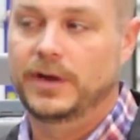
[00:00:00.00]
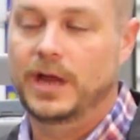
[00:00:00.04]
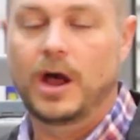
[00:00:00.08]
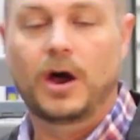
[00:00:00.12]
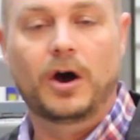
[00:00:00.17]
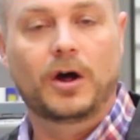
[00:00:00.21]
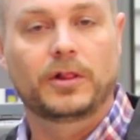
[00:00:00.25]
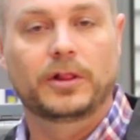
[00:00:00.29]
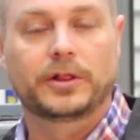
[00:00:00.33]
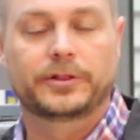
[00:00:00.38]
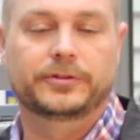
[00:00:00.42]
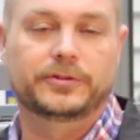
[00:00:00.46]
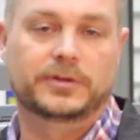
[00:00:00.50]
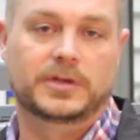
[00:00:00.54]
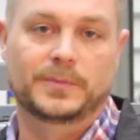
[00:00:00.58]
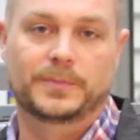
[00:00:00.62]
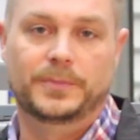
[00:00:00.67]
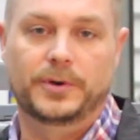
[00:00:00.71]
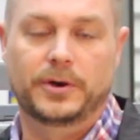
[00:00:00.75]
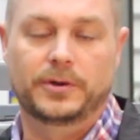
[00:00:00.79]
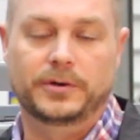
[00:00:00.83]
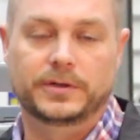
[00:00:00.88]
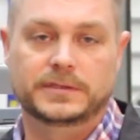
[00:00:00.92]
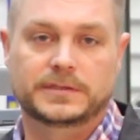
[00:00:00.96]
and all other
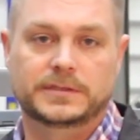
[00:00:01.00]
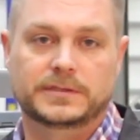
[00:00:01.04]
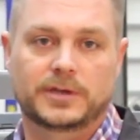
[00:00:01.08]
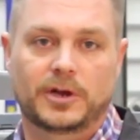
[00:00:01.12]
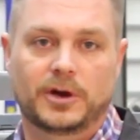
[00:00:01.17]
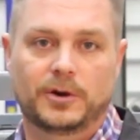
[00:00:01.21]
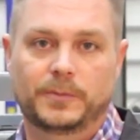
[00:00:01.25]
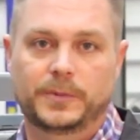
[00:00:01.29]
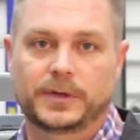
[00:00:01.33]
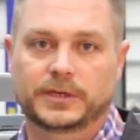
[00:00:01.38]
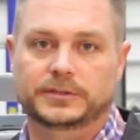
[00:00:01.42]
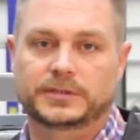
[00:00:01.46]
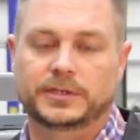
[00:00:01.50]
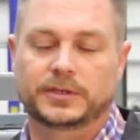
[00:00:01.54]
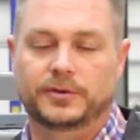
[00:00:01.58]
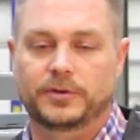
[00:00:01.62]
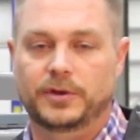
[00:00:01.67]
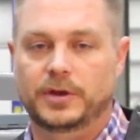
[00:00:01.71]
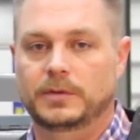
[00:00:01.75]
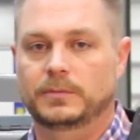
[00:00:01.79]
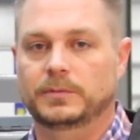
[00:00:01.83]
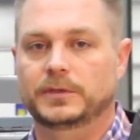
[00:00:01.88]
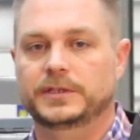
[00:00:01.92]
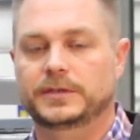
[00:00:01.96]
components are built
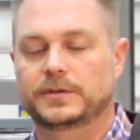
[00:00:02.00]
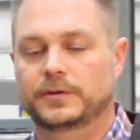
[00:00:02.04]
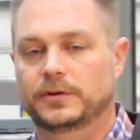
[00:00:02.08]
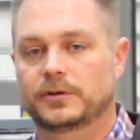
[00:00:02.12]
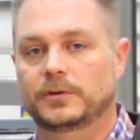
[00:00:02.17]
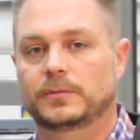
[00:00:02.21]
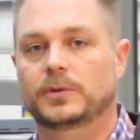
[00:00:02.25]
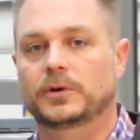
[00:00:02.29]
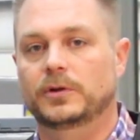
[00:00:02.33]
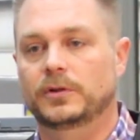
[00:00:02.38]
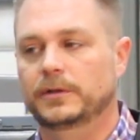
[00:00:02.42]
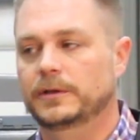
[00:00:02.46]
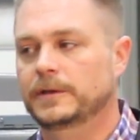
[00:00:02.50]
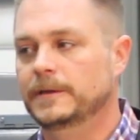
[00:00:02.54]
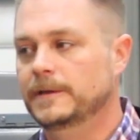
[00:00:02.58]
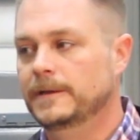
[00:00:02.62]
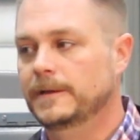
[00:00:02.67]
incredibly durable.